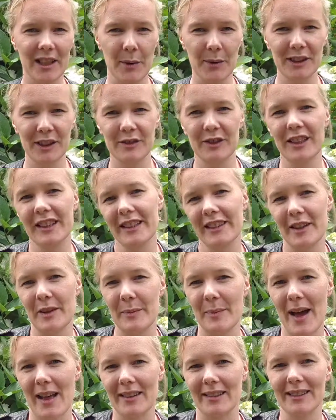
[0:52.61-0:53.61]
So it was a really
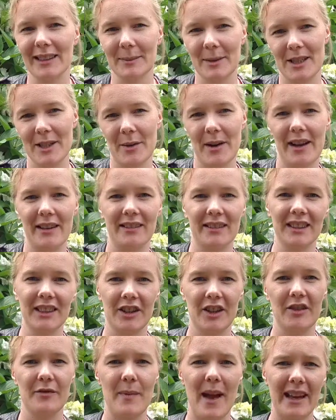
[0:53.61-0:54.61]
good balance between
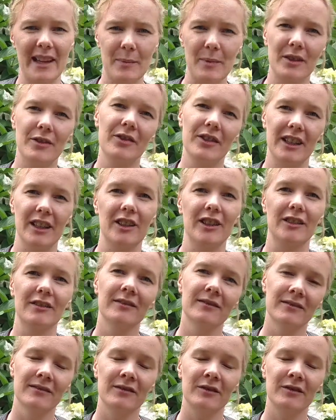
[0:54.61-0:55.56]
sort of making me feel